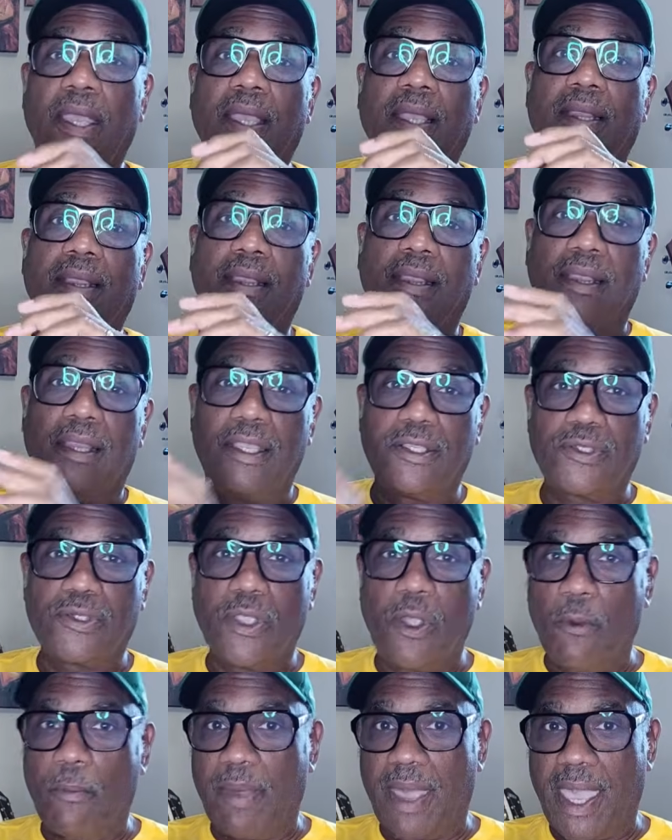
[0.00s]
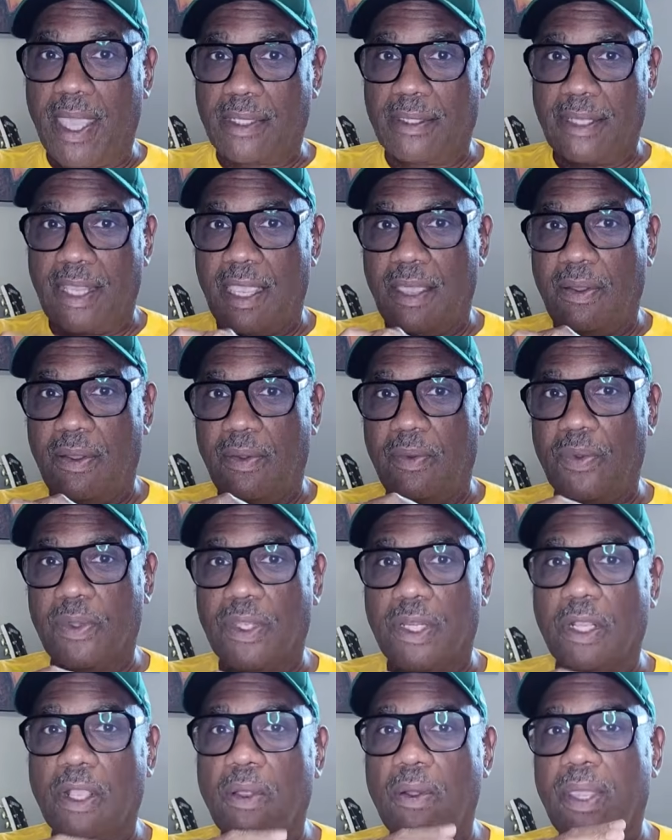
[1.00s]
let's go back now, and we're going
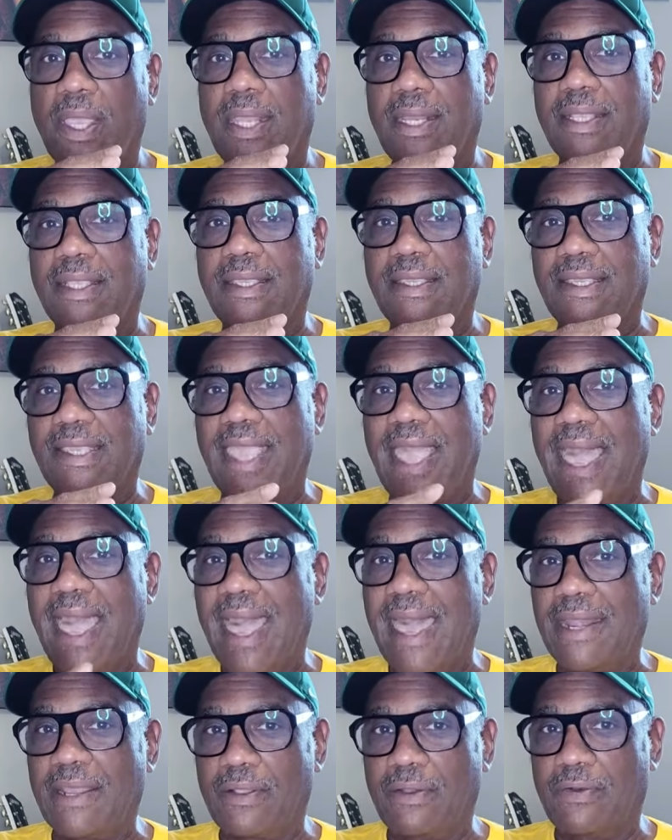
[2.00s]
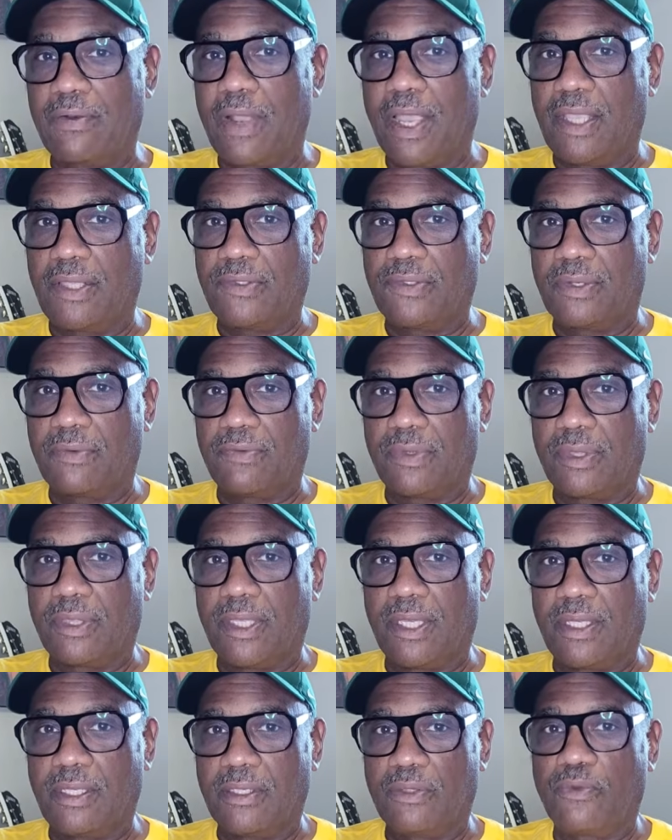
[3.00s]
to go ahead and categorize
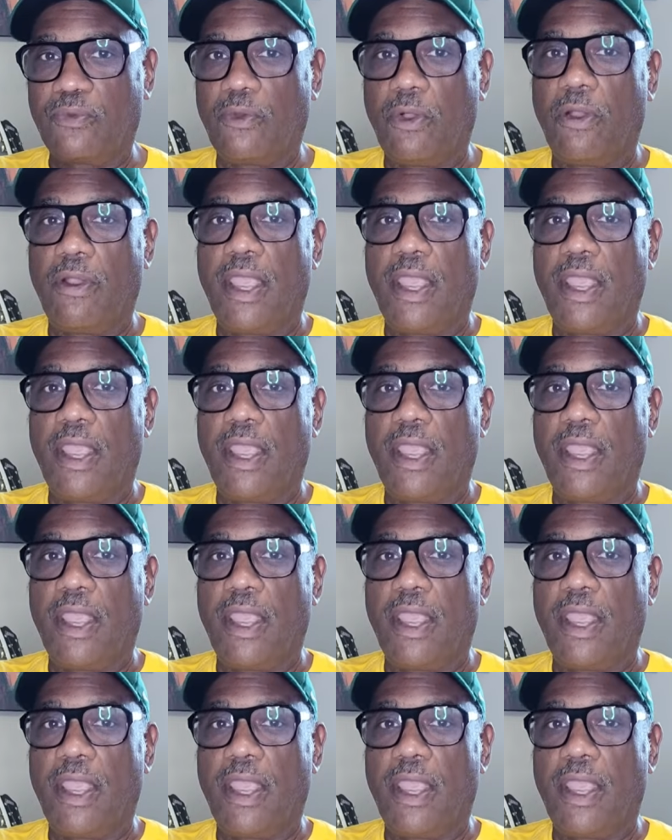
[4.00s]
everything as far